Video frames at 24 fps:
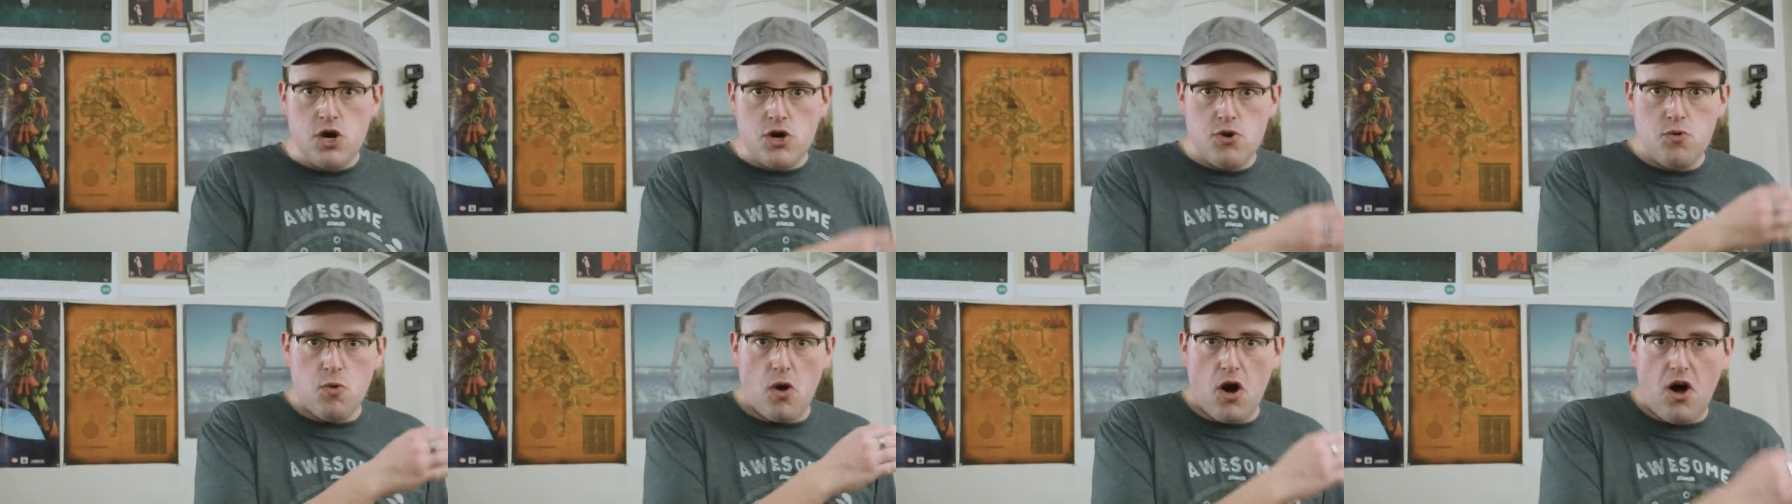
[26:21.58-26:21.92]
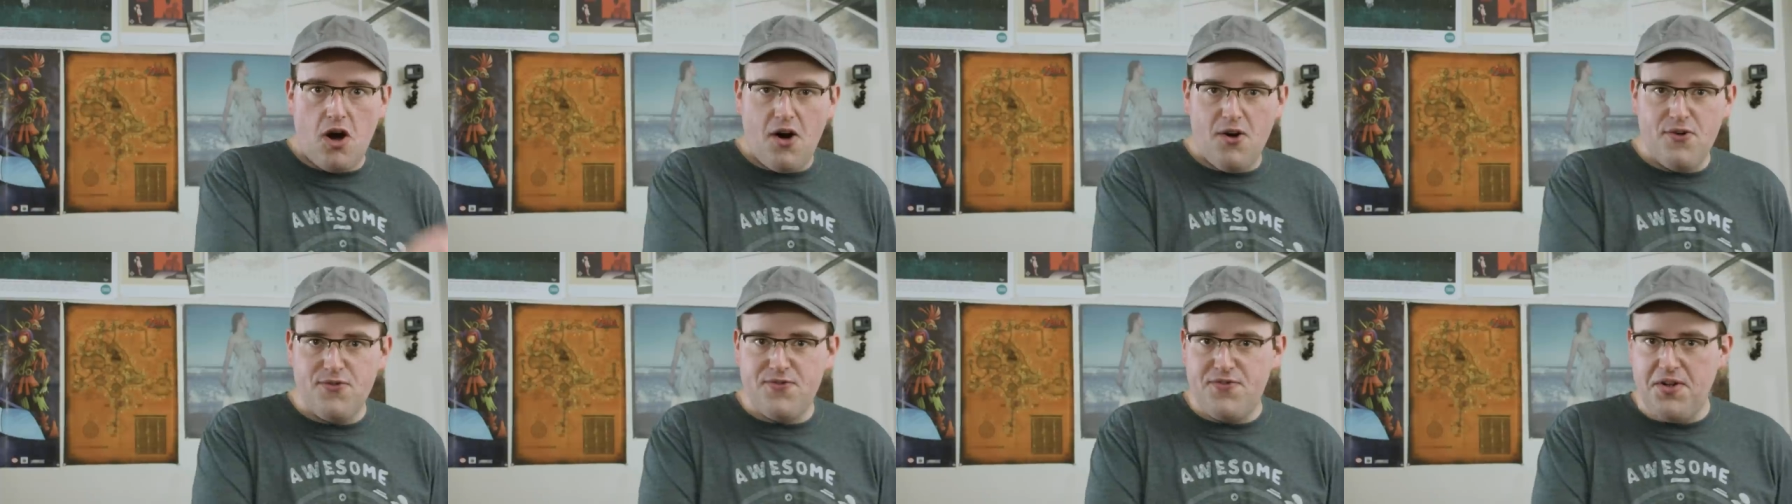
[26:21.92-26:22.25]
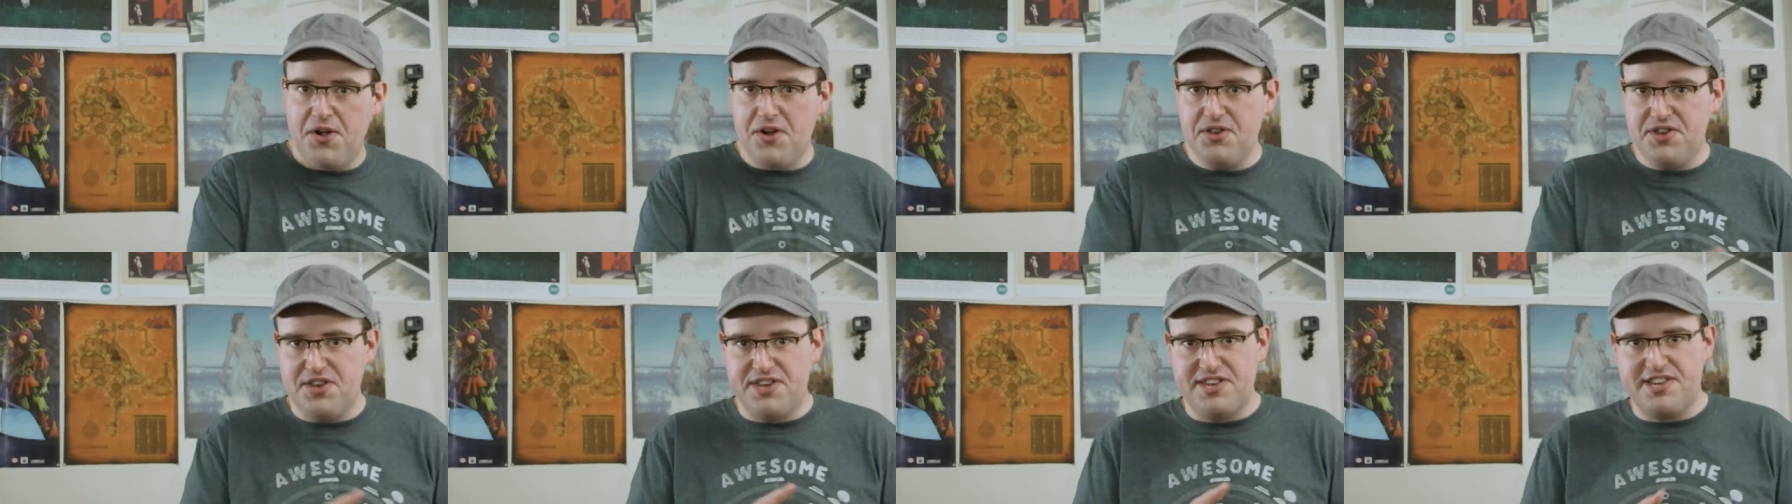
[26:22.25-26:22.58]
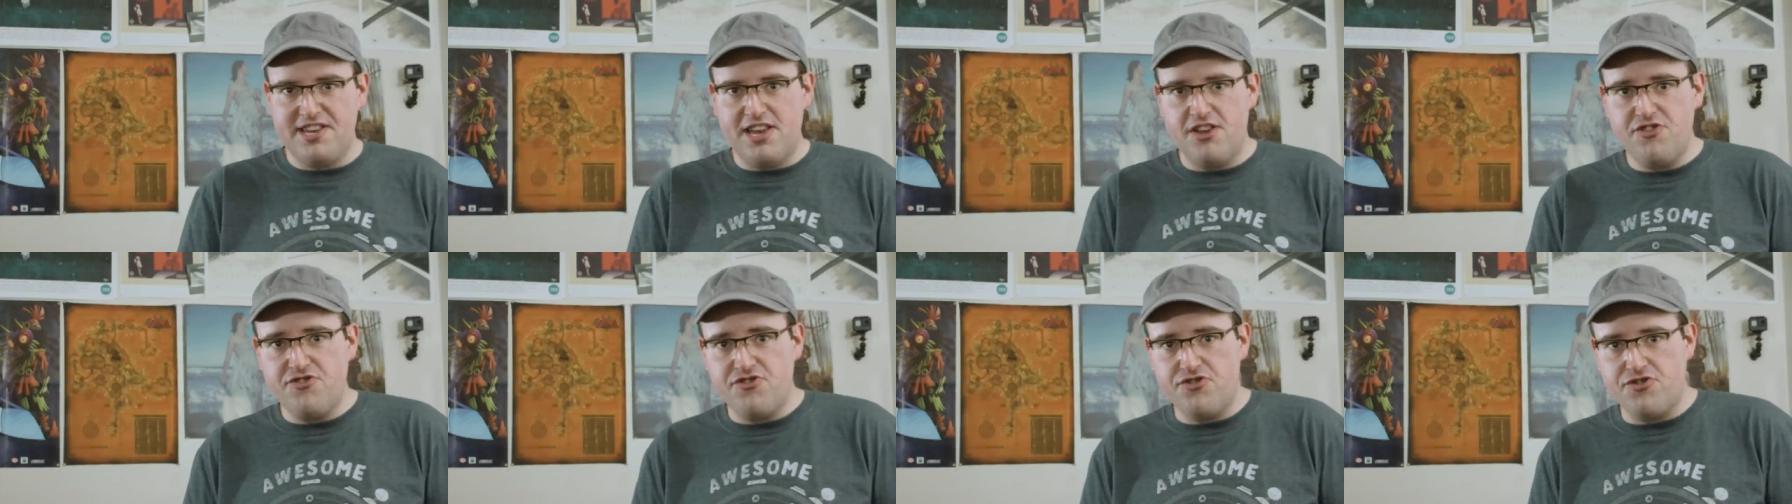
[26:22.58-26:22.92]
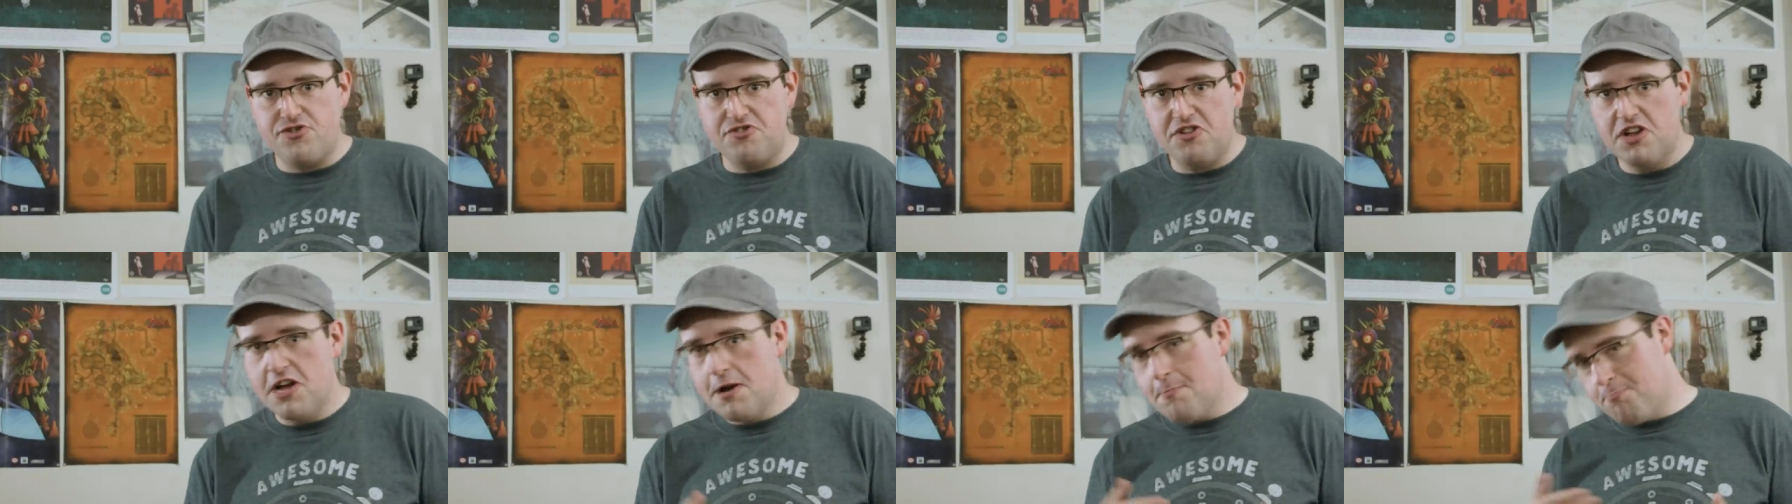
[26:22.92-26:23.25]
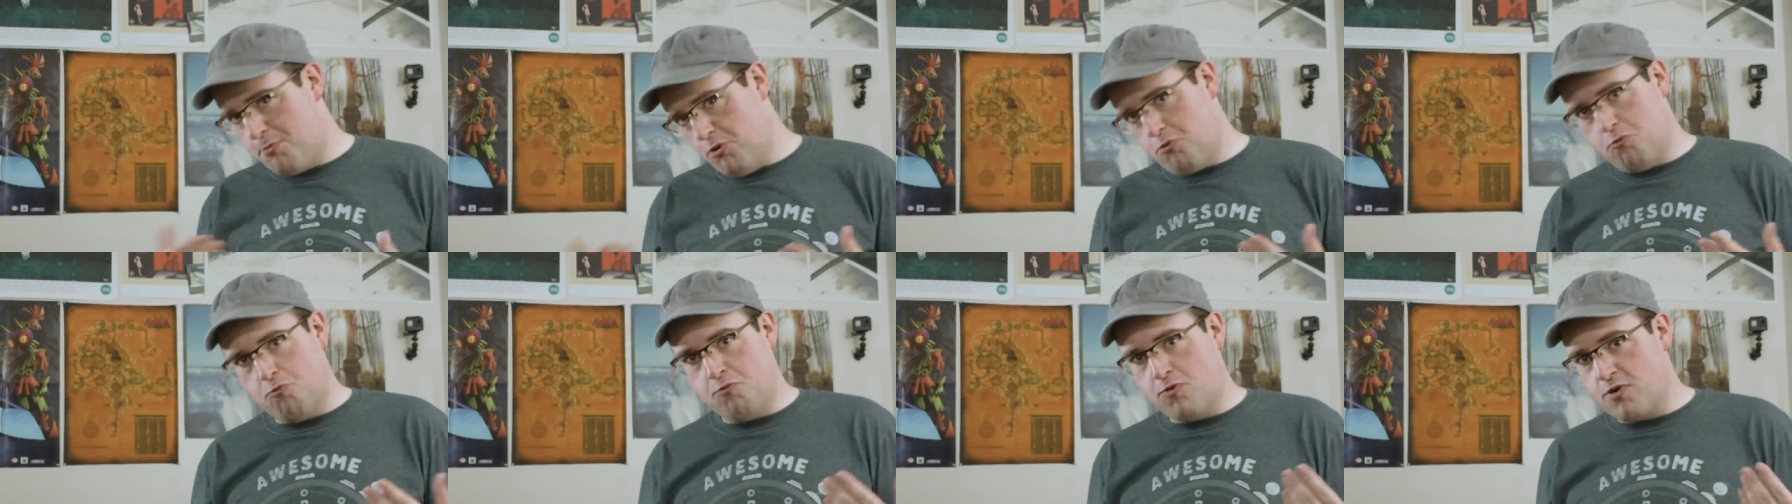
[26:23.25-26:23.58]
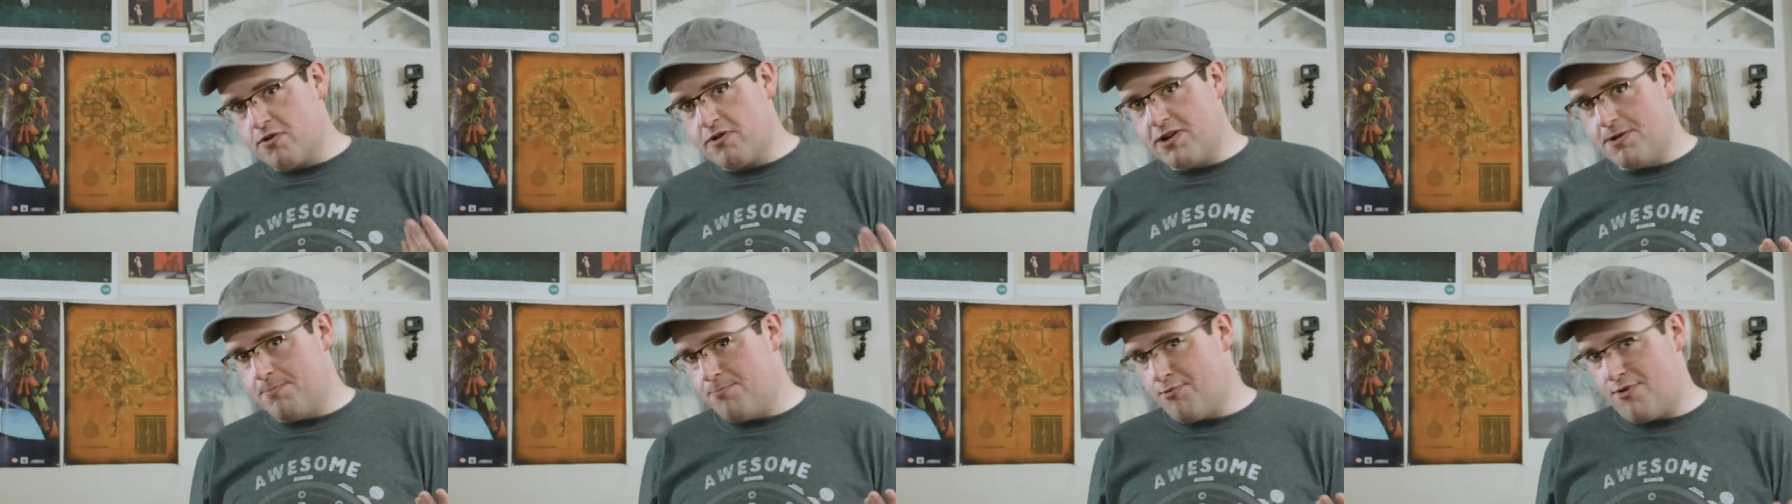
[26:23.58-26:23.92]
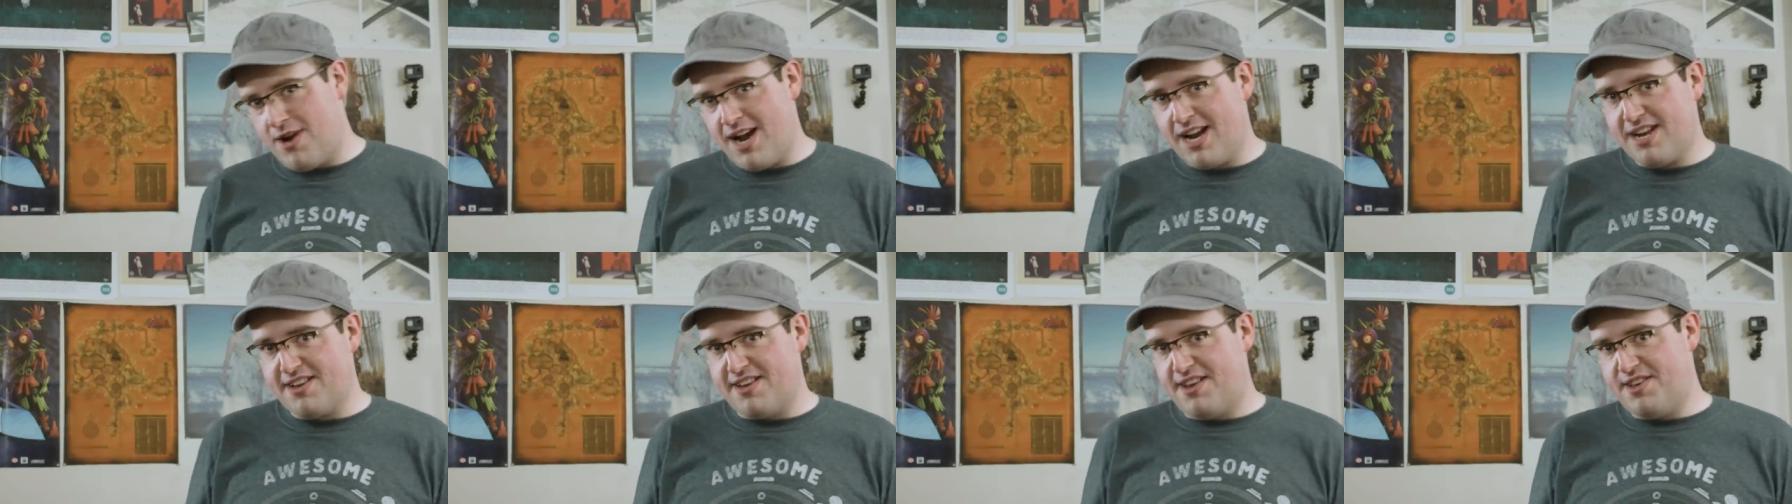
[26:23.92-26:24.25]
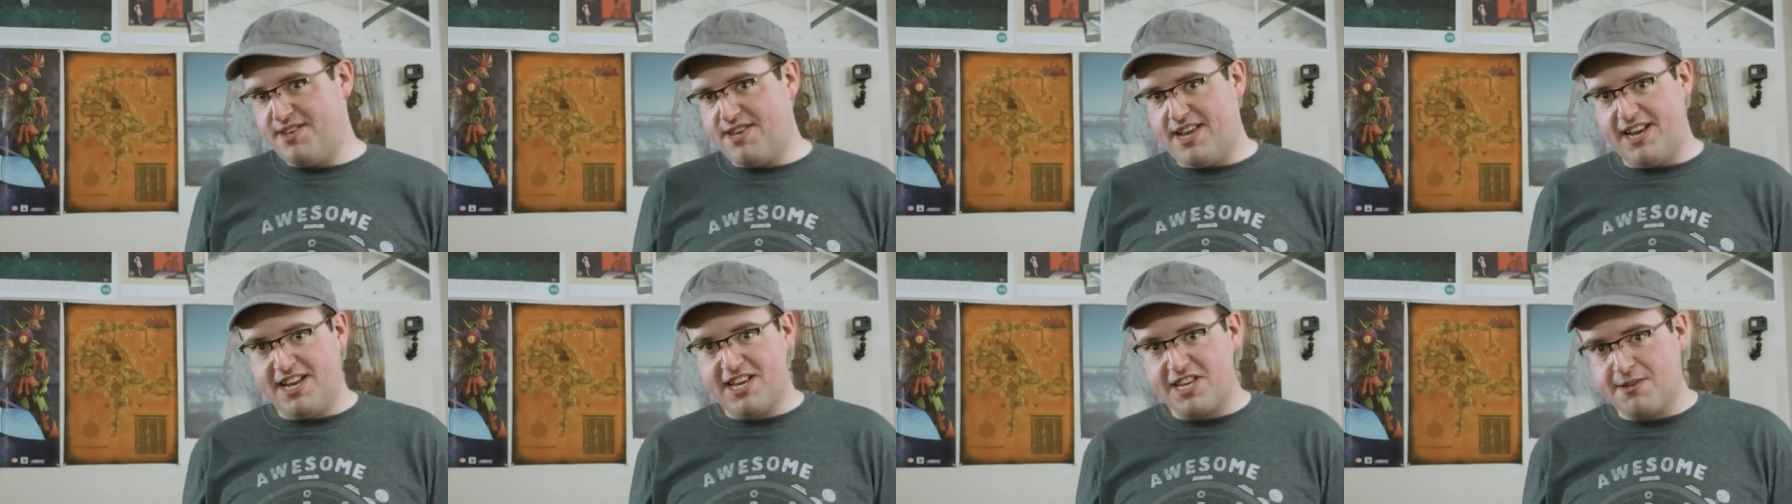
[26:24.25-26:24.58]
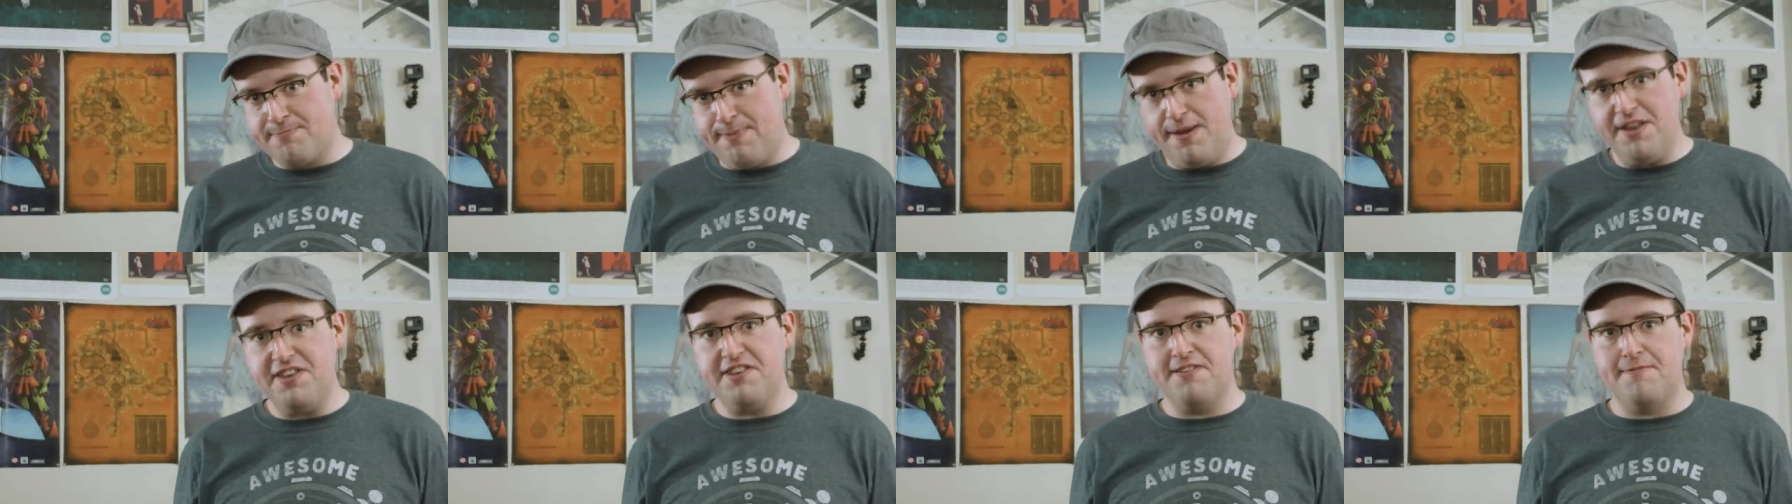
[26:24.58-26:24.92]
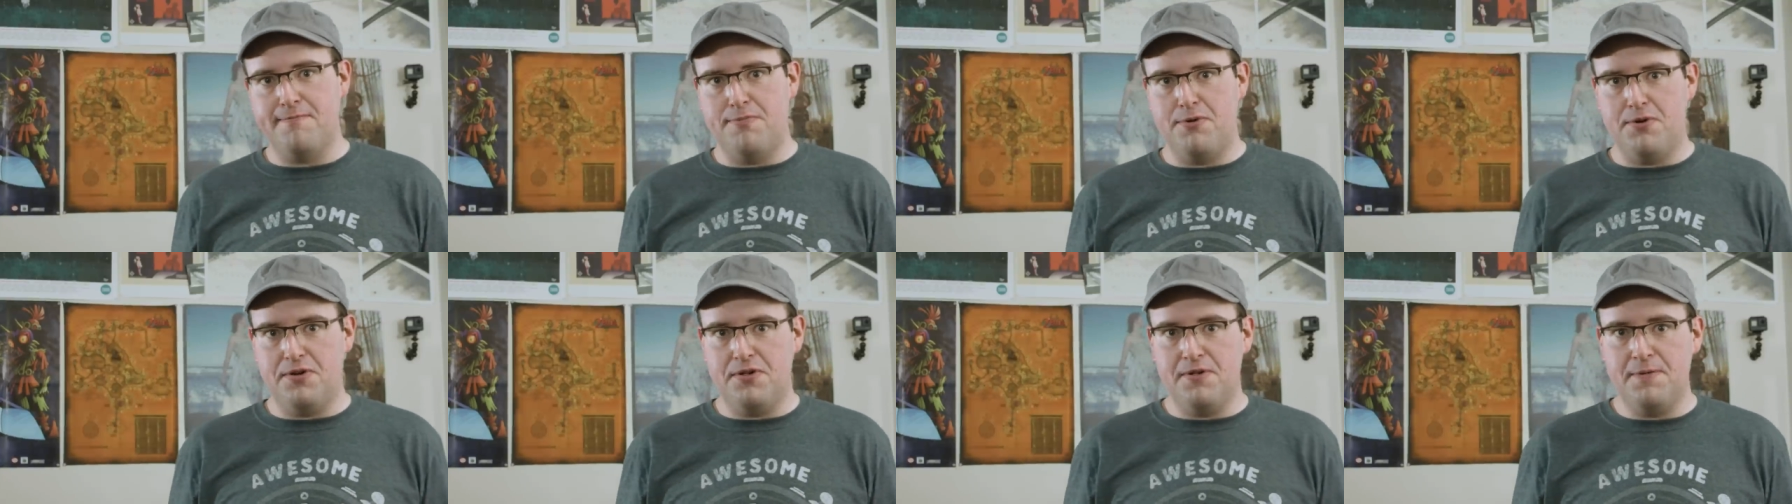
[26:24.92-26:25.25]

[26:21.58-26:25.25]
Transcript: who all felt essential but were in practice expendable.